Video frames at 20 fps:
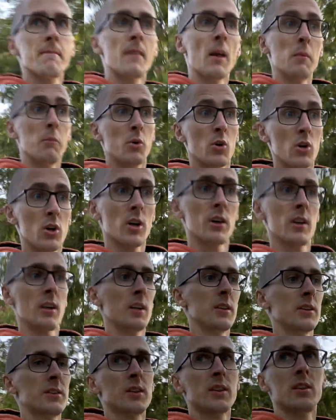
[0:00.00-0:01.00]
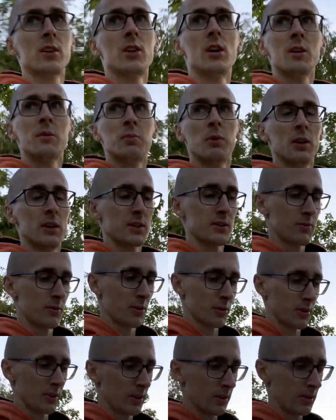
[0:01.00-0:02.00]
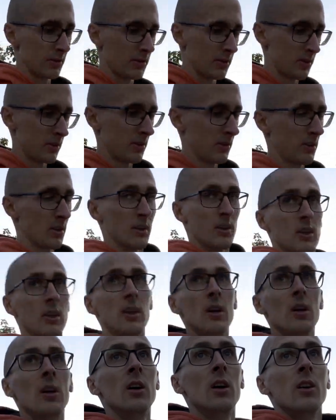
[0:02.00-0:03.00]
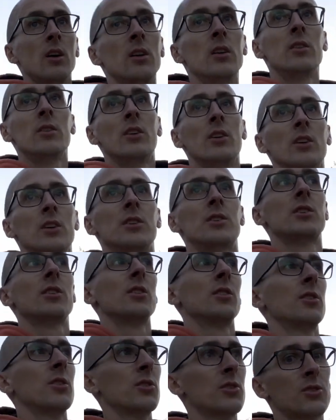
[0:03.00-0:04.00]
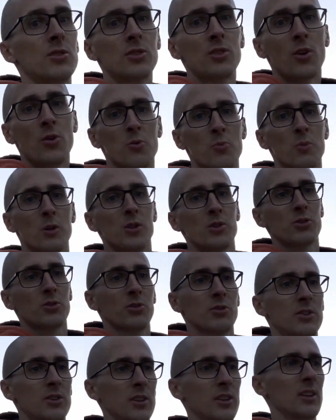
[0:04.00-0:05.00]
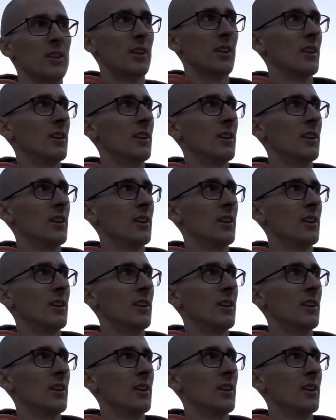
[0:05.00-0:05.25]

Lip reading: Bukhara is a great place for that. There is so much to see.